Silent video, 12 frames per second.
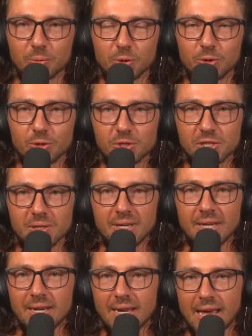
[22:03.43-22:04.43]
the books,
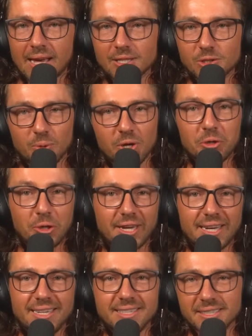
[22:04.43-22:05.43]
and we're not
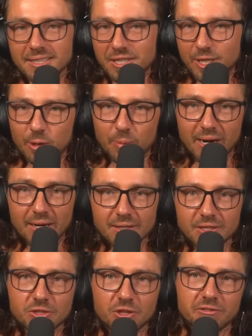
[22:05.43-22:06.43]
going to eat the
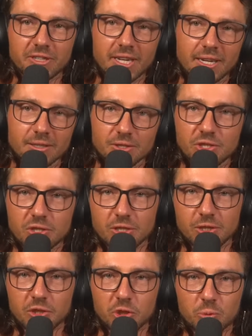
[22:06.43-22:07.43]
bugs of Klaus
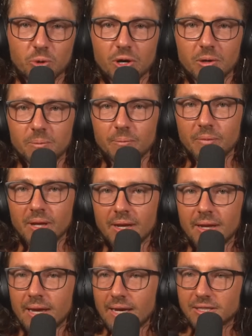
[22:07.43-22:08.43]
Schwab.
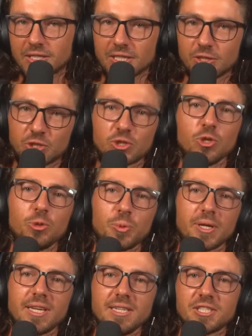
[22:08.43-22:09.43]
And it's
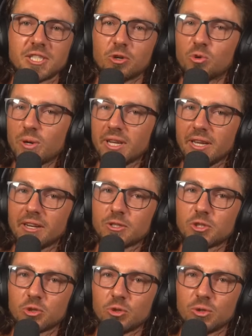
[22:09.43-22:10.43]
super easy. All we need to
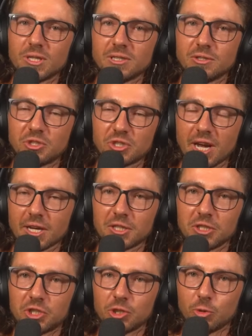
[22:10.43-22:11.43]
do is stack
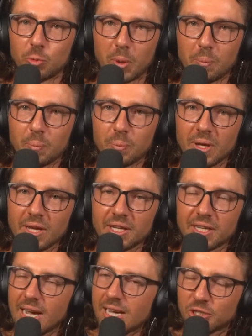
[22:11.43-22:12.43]
and chill, but
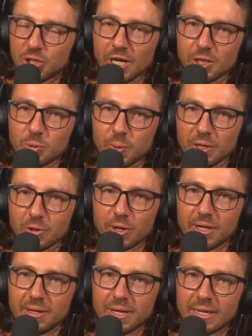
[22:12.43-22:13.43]
you can't change
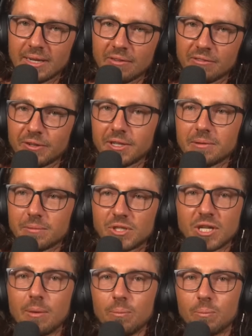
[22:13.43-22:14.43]
Bitcoin. For
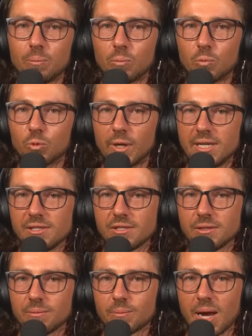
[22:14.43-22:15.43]
some
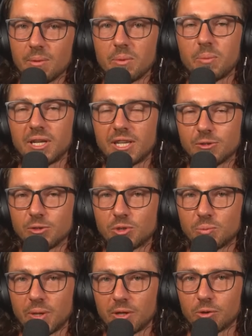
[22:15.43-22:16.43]
reason, maybe
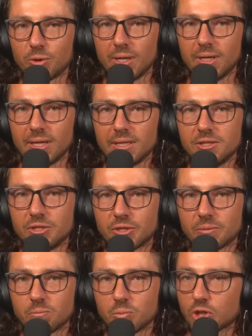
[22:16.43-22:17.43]
because Bitcoin
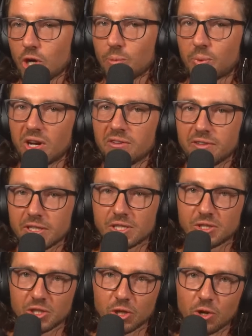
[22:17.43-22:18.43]
is so perfect,
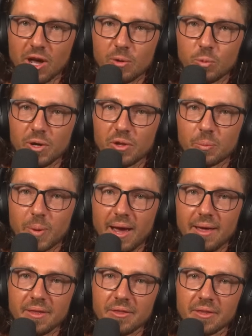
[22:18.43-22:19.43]
it's aligned with
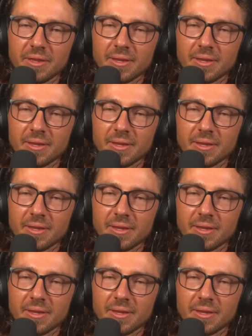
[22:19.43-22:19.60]
math.